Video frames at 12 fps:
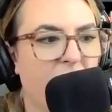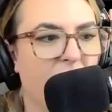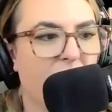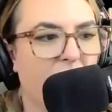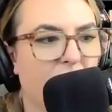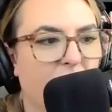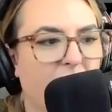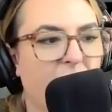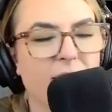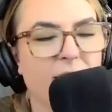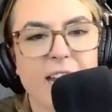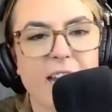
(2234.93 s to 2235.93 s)
How
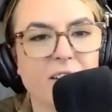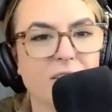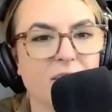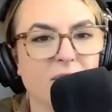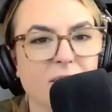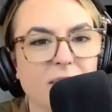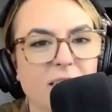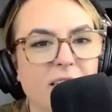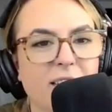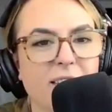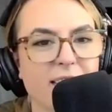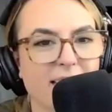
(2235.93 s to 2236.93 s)
do they handle the really
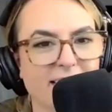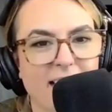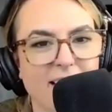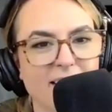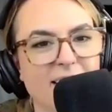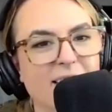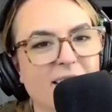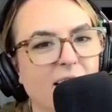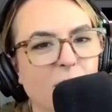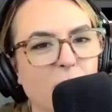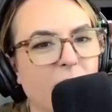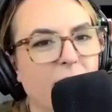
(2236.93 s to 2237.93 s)
good things? How do they
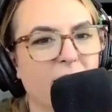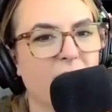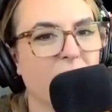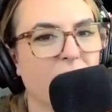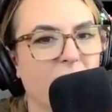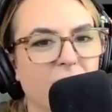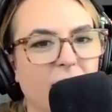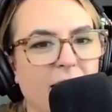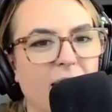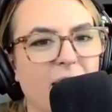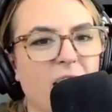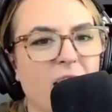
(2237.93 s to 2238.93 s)
celebrate you?
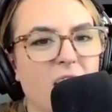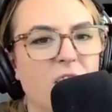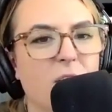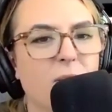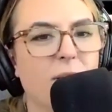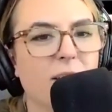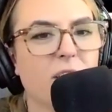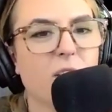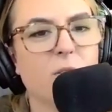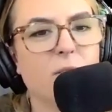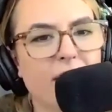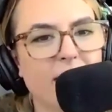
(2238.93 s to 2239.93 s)
Like you
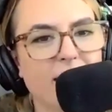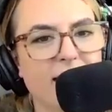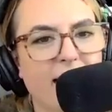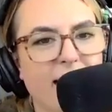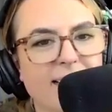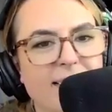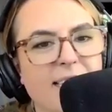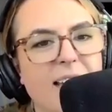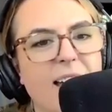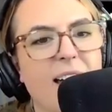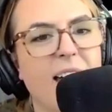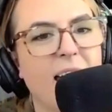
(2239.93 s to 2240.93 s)
need that
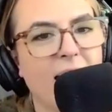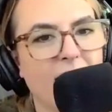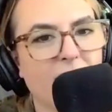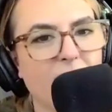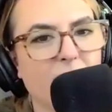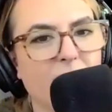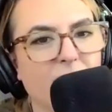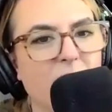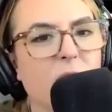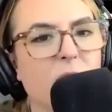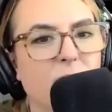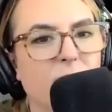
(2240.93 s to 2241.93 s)
time
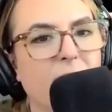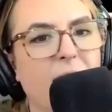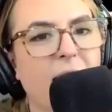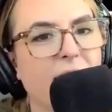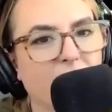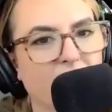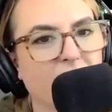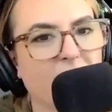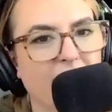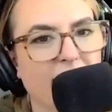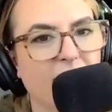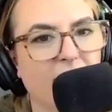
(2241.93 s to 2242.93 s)
to gather the
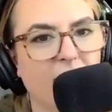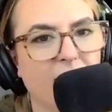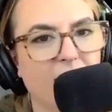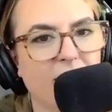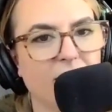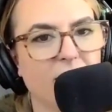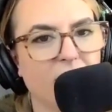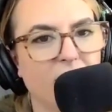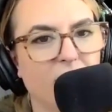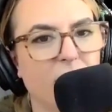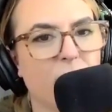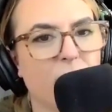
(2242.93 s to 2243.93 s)
data on
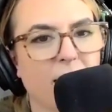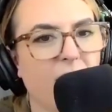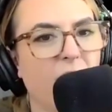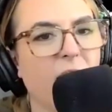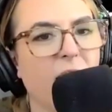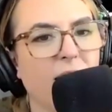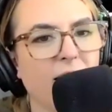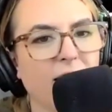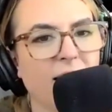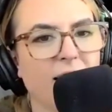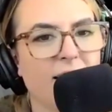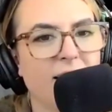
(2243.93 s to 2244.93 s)
who they
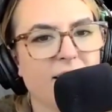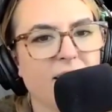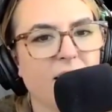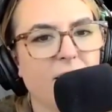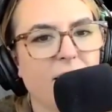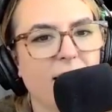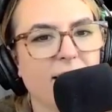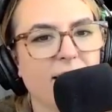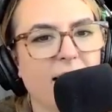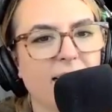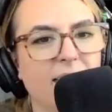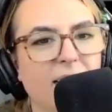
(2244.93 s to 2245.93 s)
are. So
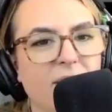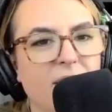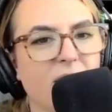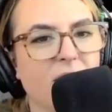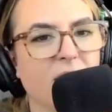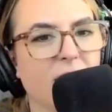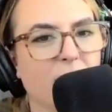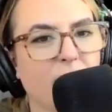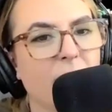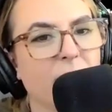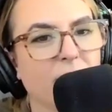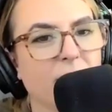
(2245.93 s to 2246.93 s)
I love that you talk
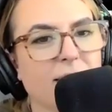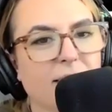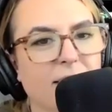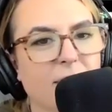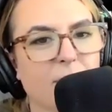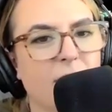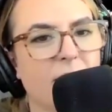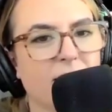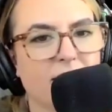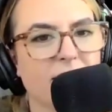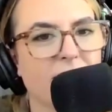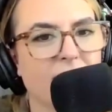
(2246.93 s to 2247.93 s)
about 3 to 6
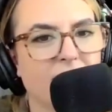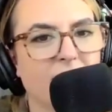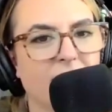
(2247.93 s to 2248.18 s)
months.